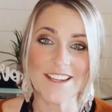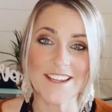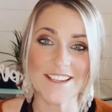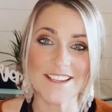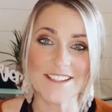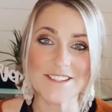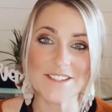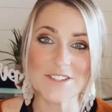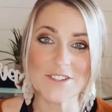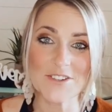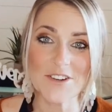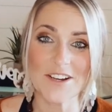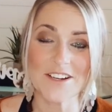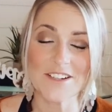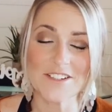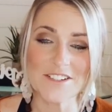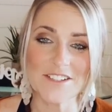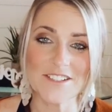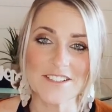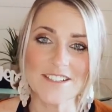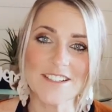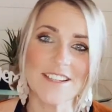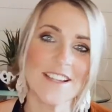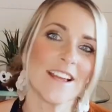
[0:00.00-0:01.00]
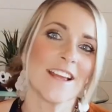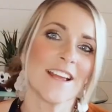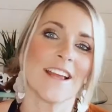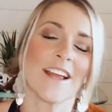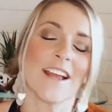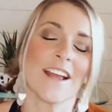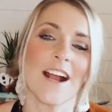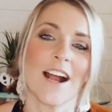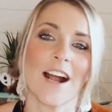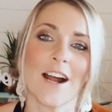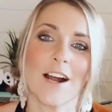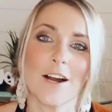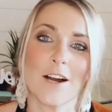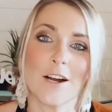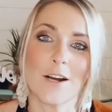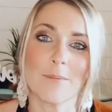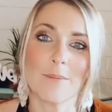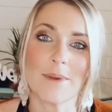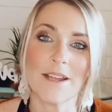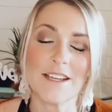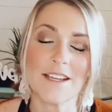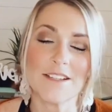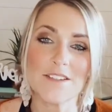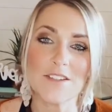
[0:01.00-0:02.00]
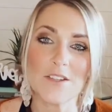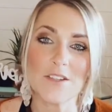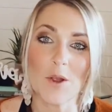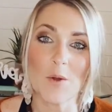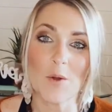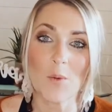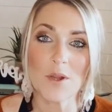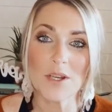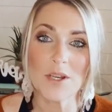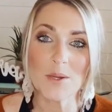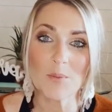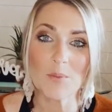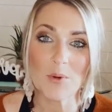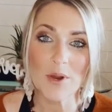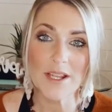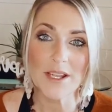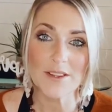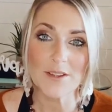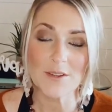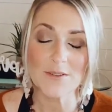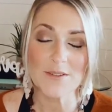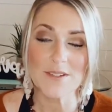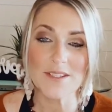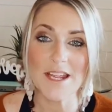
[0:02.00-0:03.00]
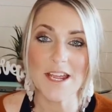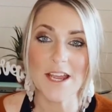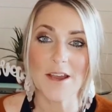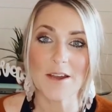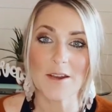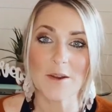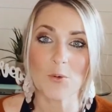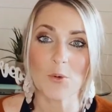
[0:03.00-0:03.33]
instruction. And so I wanted to break those down,